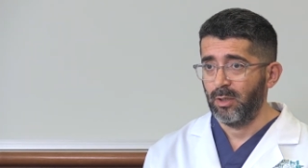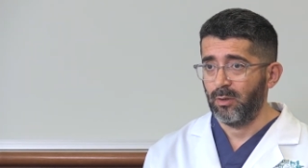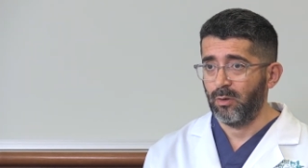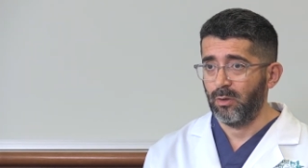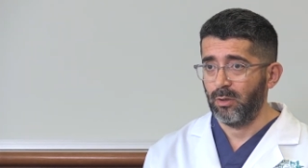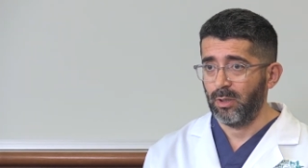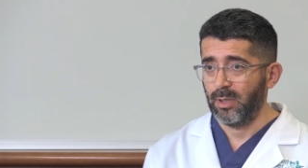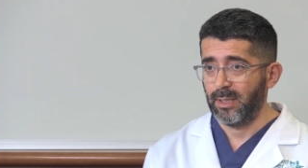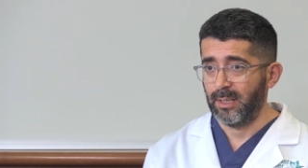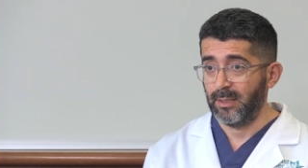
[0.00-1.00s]
or
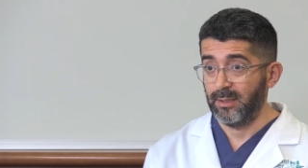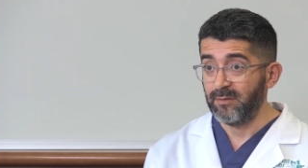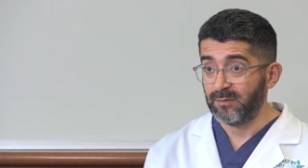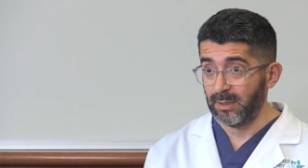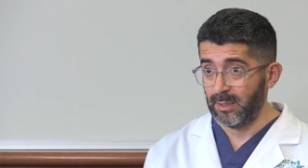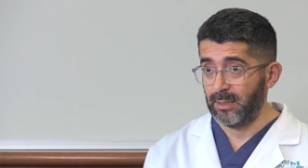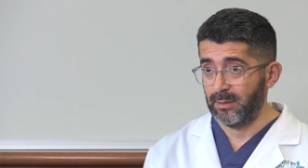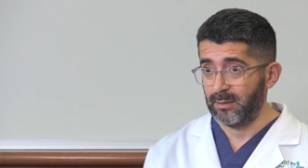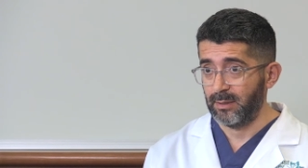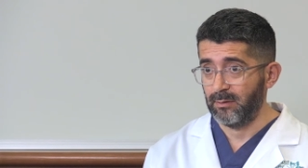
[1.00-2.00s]
lifting
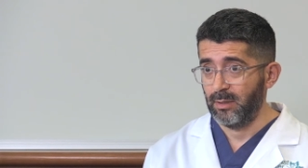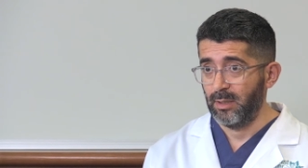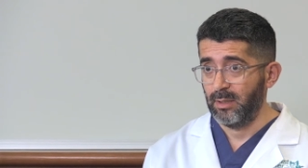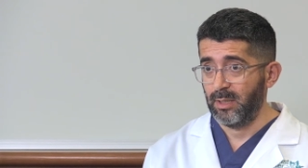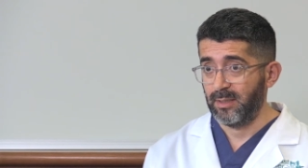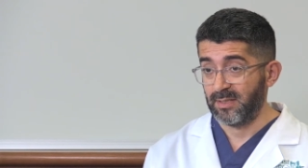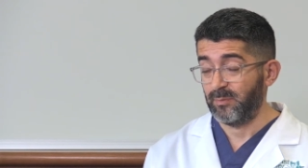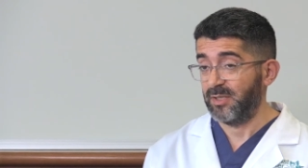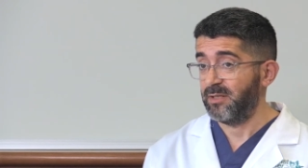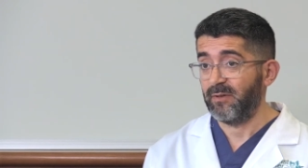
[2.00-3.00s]
anything.
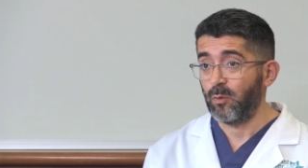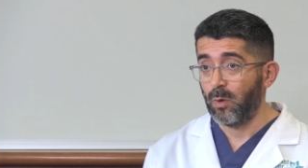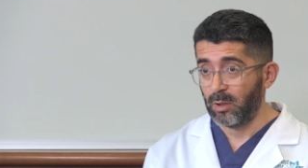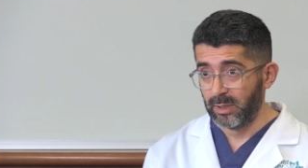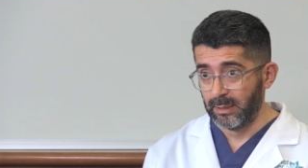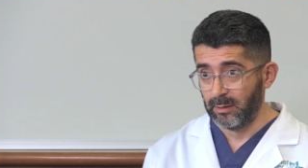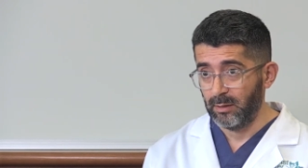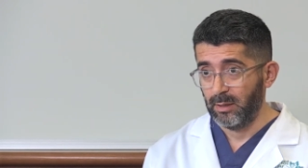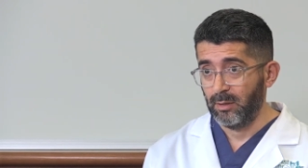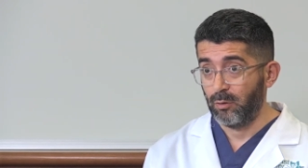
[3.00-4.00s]
Sometimes even walking
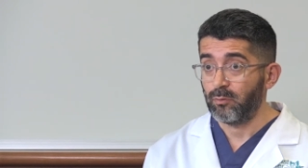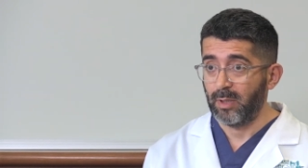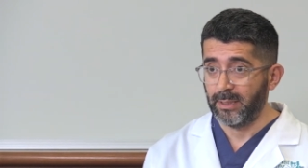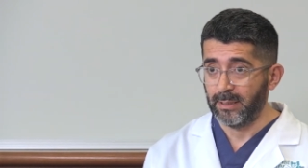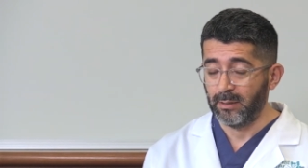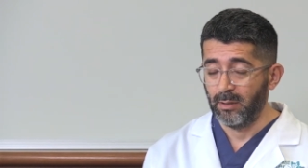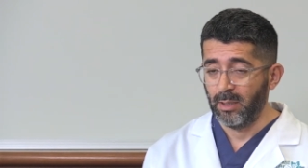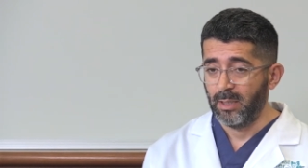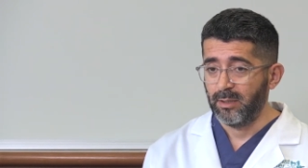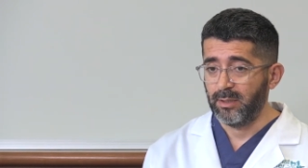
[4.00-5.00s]
or running.
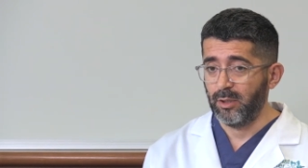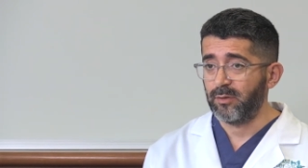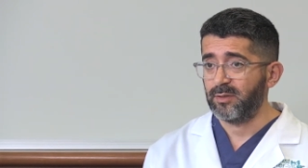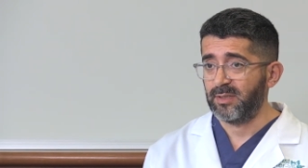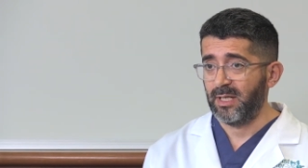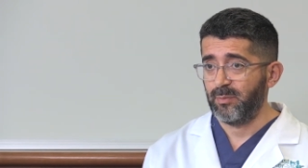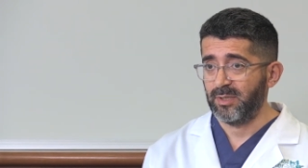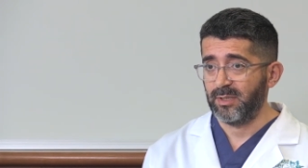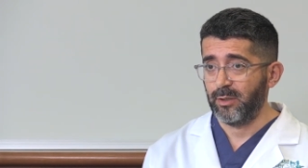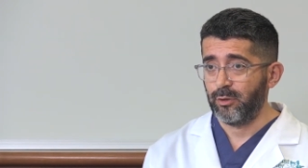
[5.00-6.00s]
The other type
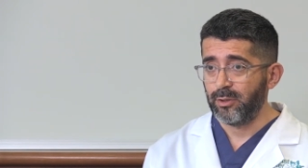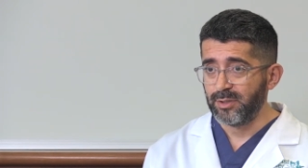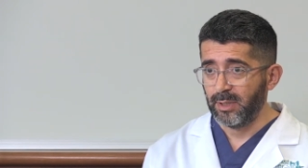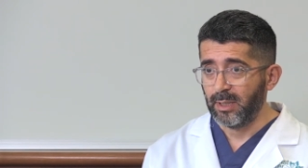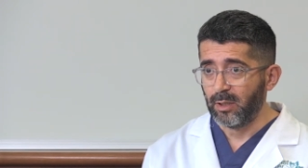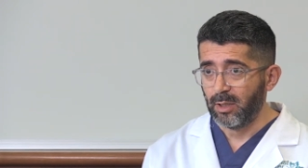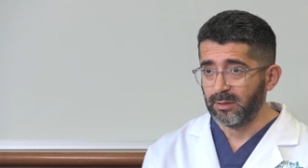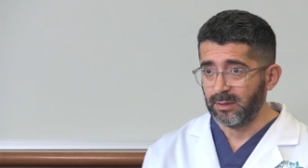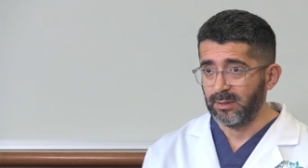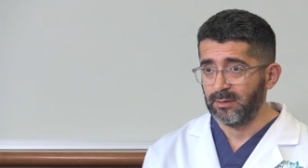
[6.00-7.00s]
is the urge
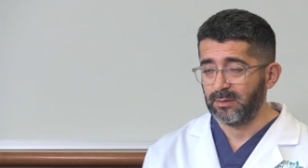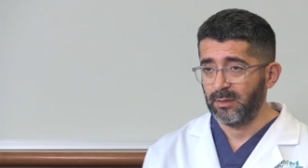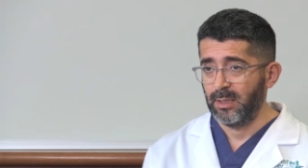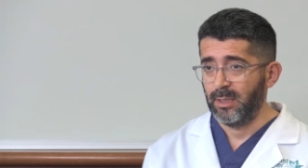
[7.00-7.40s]
incontinence,